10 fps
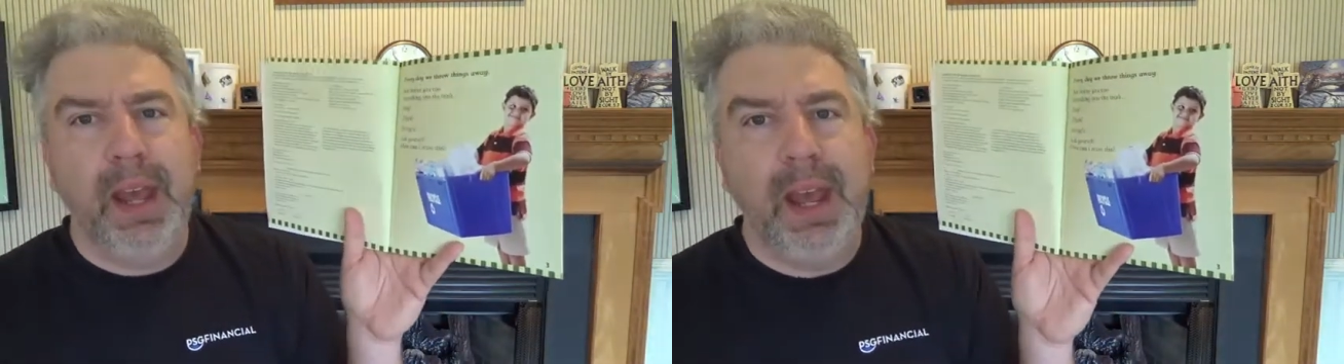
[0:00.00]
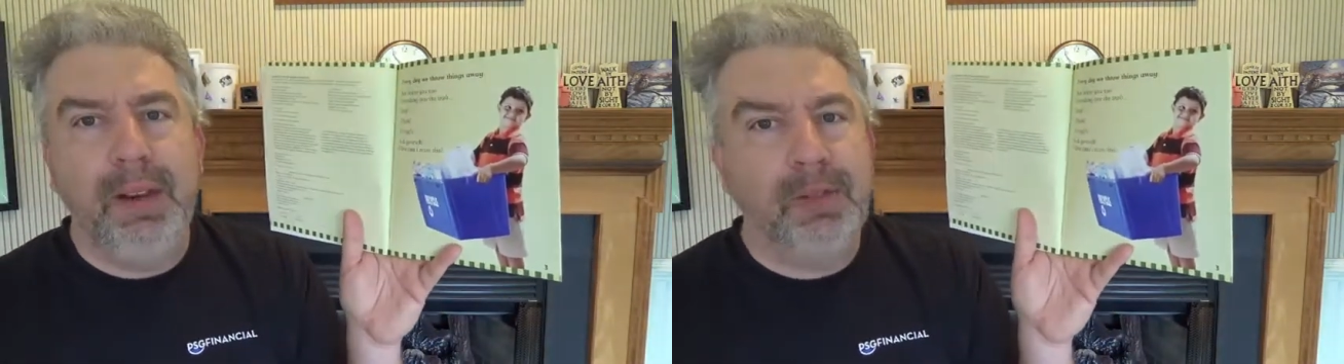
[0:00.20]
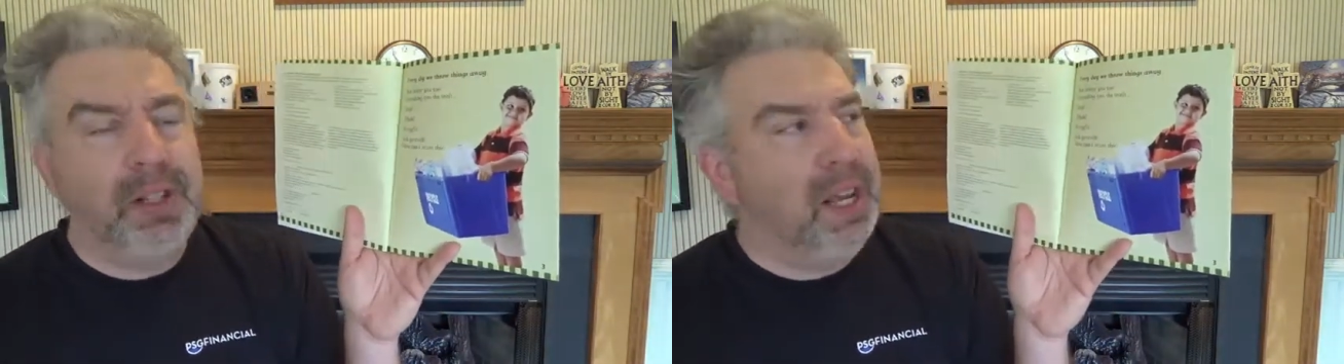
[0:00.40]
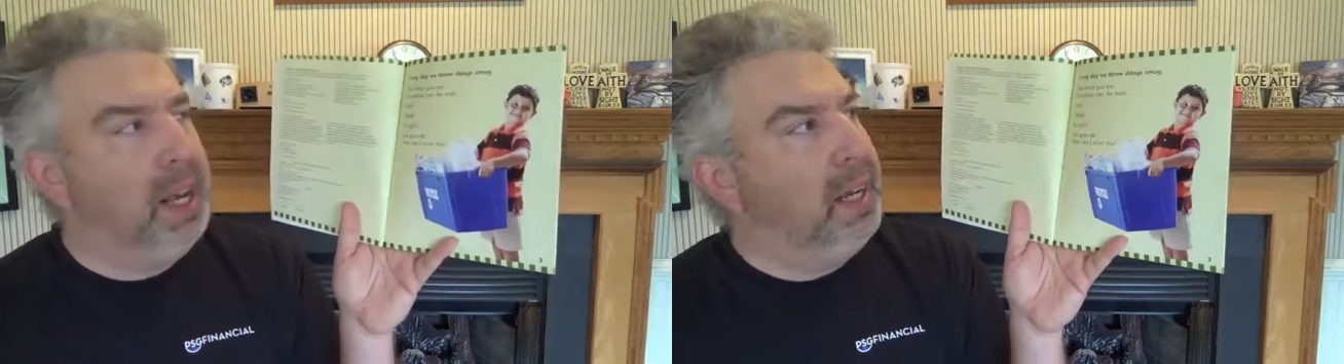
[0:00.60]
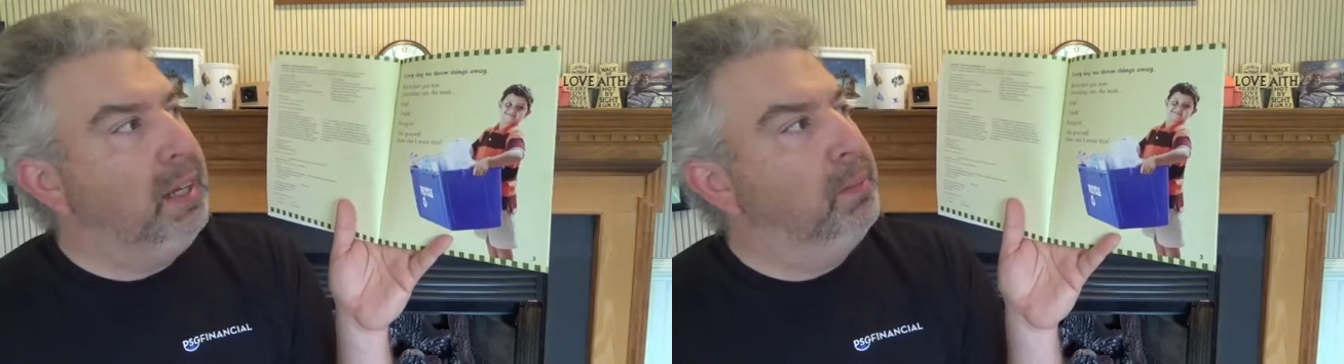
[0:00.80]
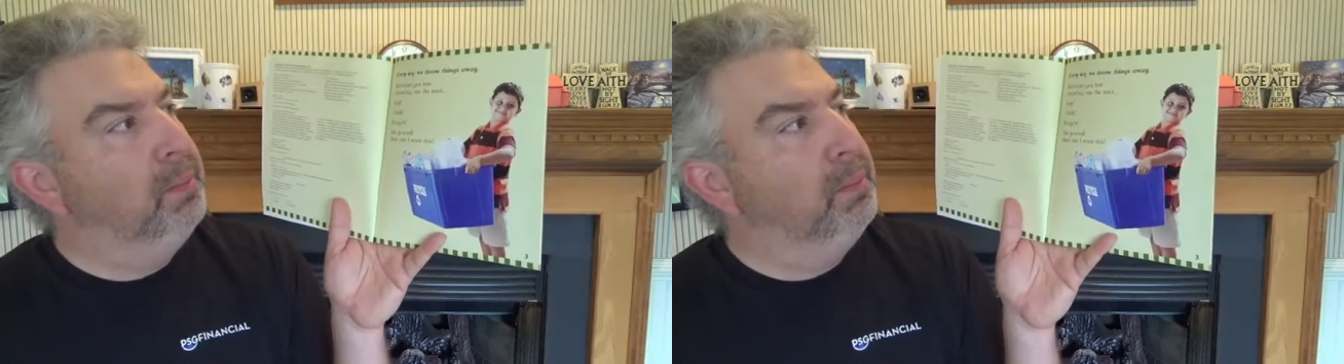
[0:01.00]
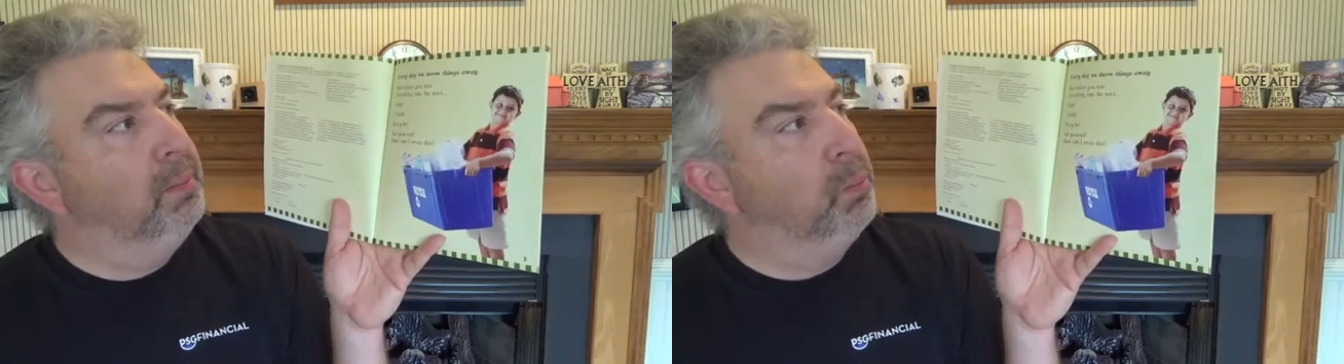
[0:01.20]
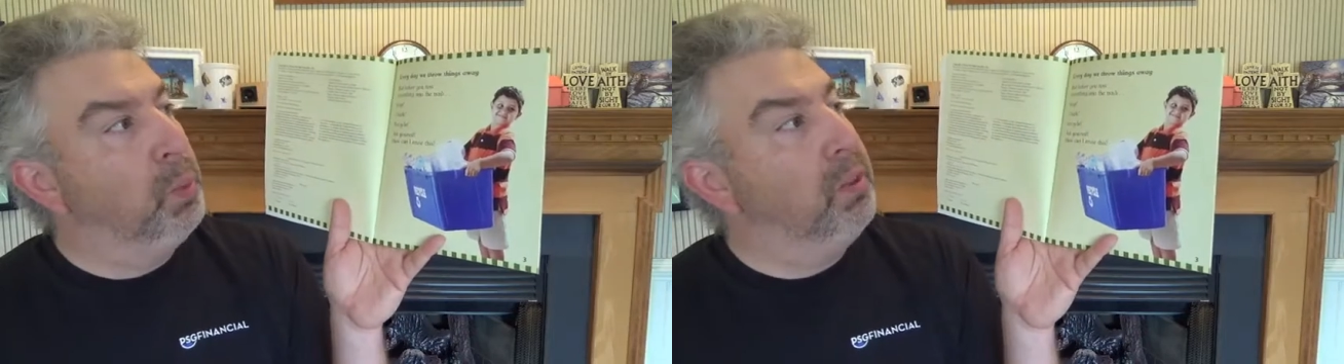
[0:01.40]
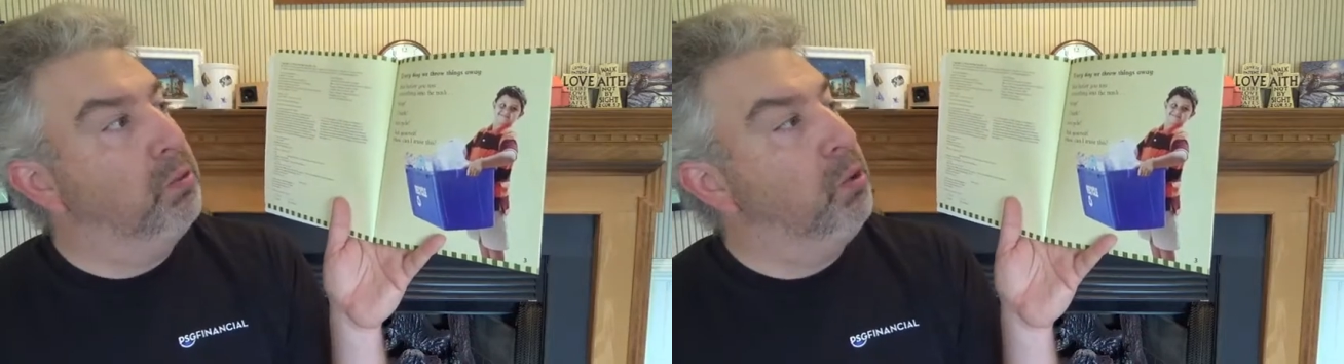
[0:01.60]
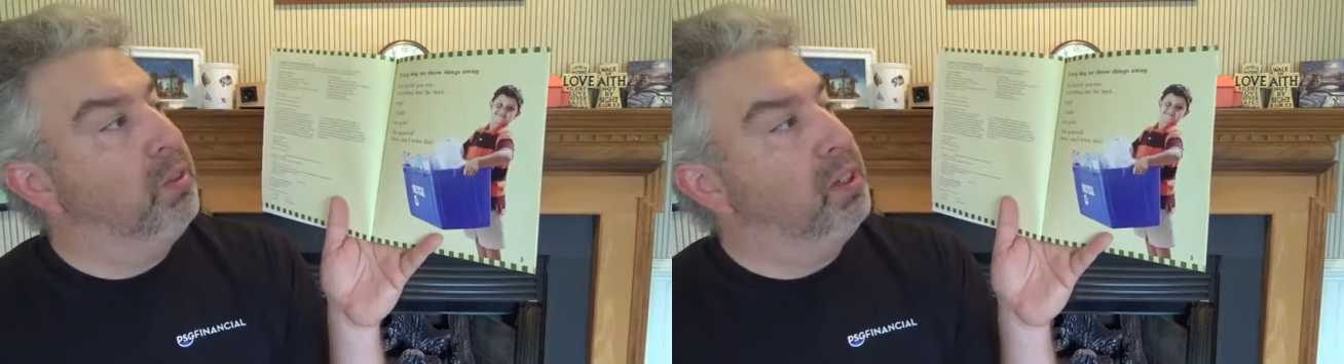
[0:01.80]
Every day we
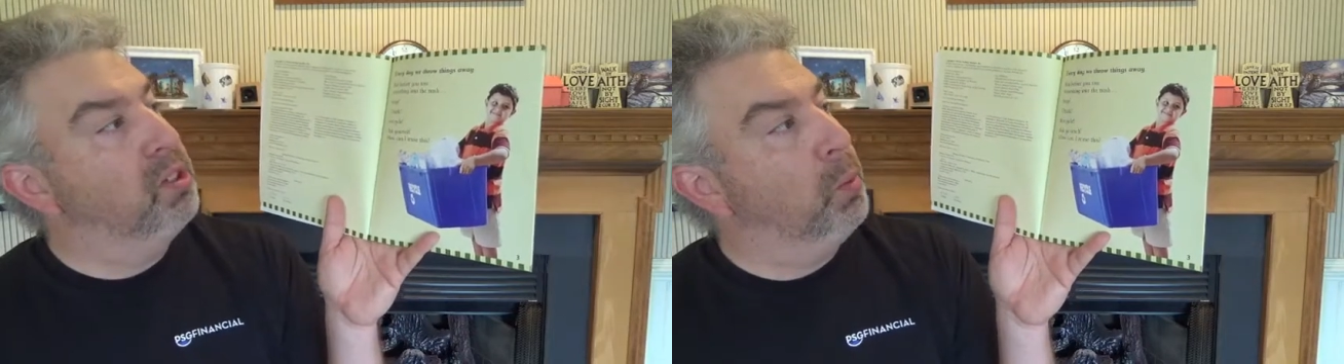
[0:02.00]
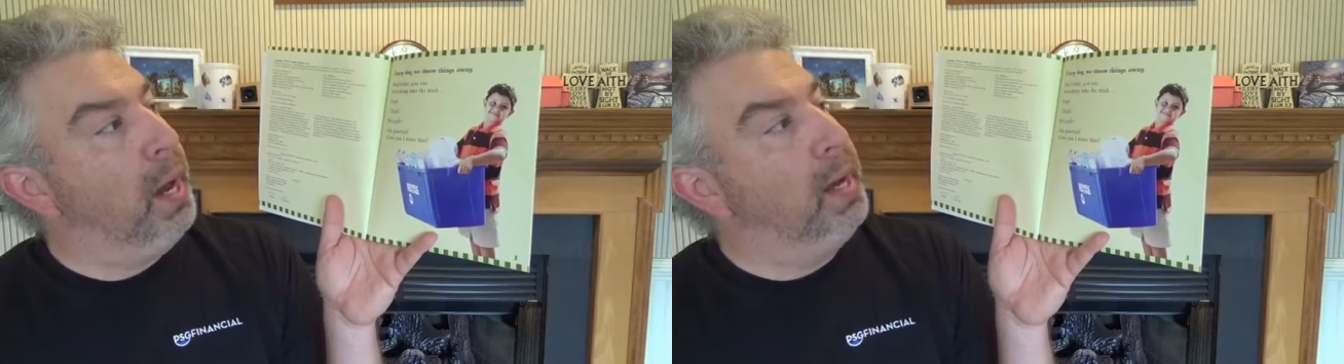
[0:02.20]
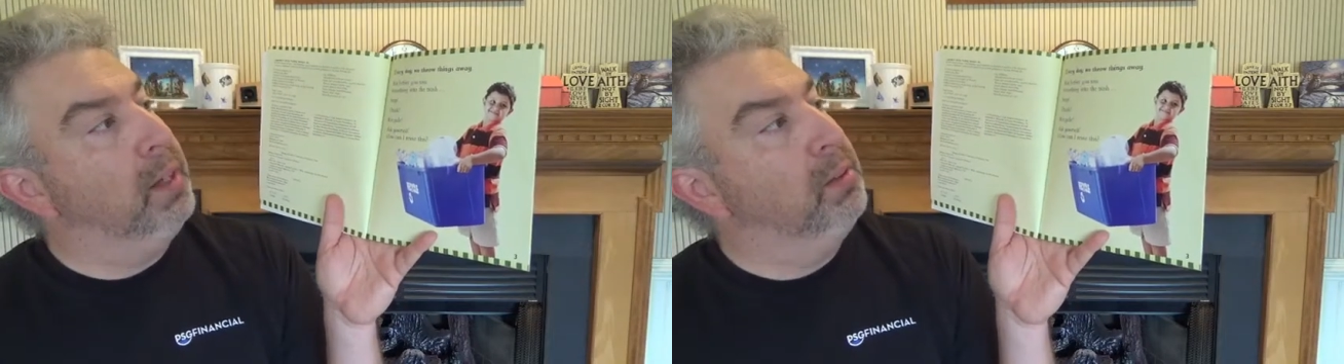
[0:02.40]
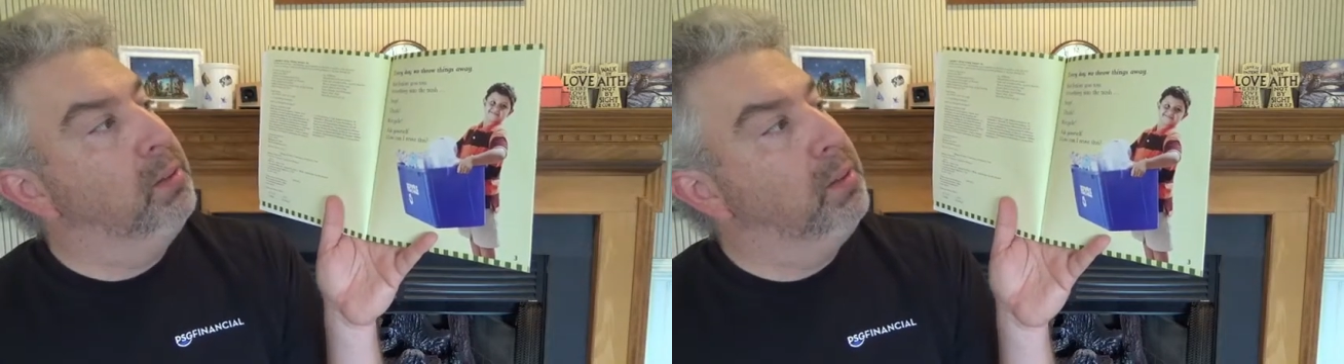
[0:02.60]
throw things away.